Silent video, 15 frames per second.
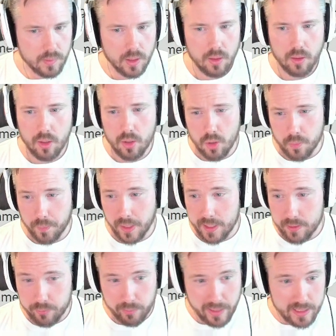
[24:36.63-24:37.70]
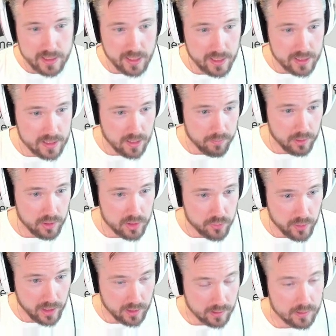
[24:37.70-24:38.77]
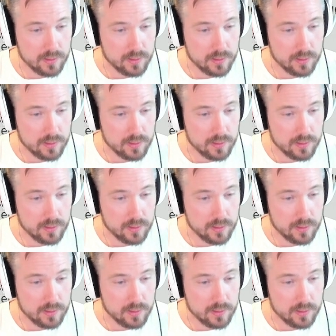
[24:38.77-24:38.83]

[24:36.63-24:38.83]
Oh, plane-based ASW as well.